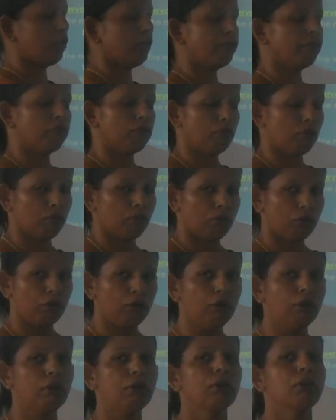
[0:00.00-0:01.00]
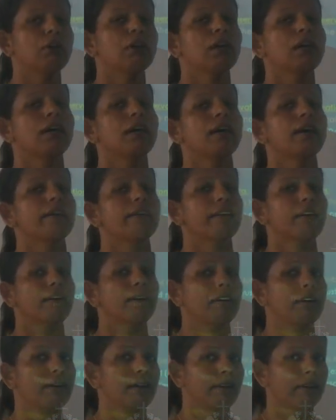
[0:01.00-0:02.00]
for
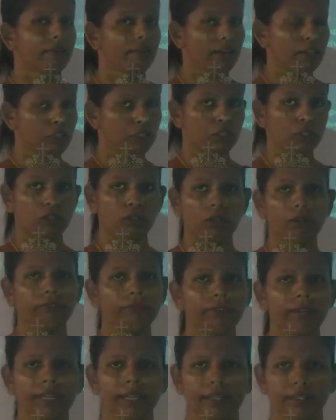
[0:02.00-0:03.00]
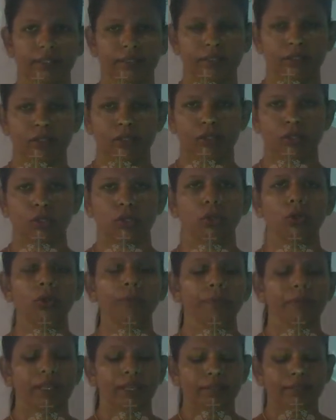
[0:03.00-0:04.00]
rusting of iron. So
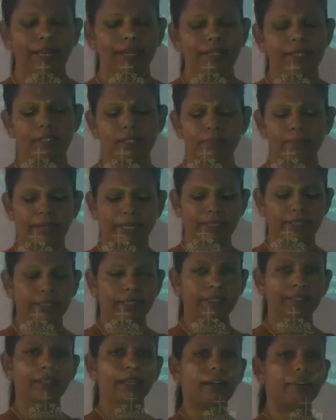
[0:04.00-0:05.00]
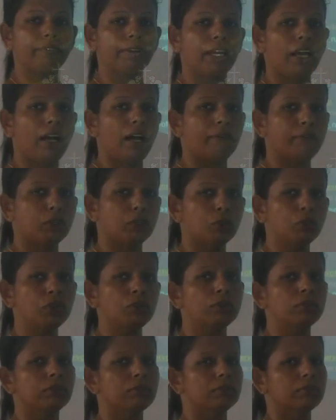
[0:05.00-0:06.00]
that is the practical that we have
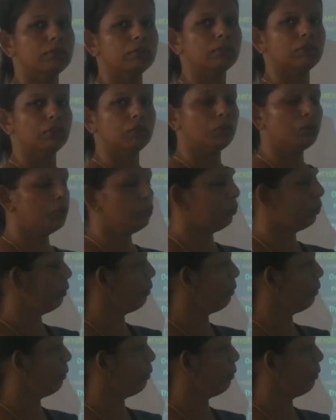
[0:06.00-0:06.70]
to do.